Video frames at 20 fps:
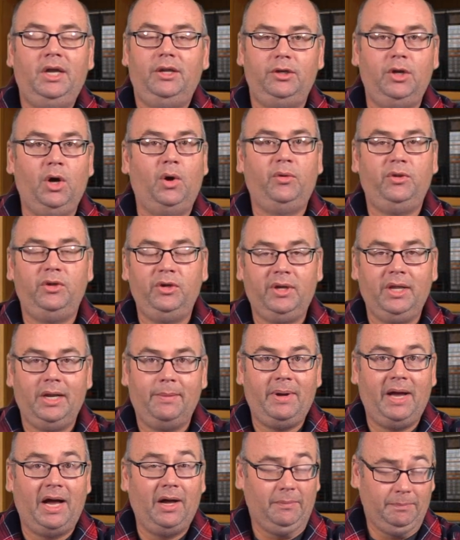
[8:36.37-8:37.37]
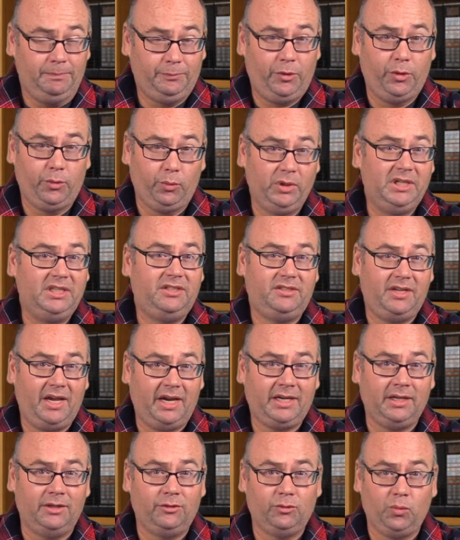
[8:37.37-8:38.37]
know that you get about 3
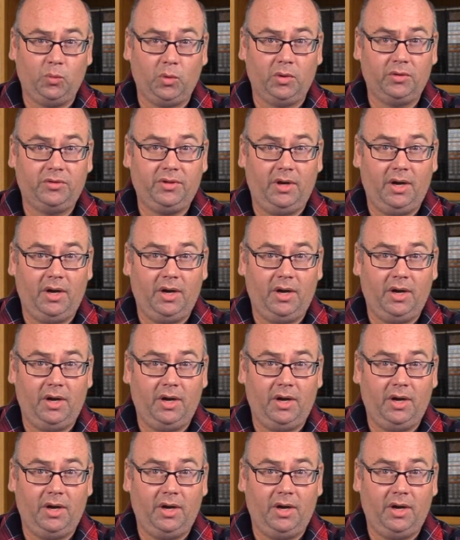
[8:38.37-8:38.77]
seconds worth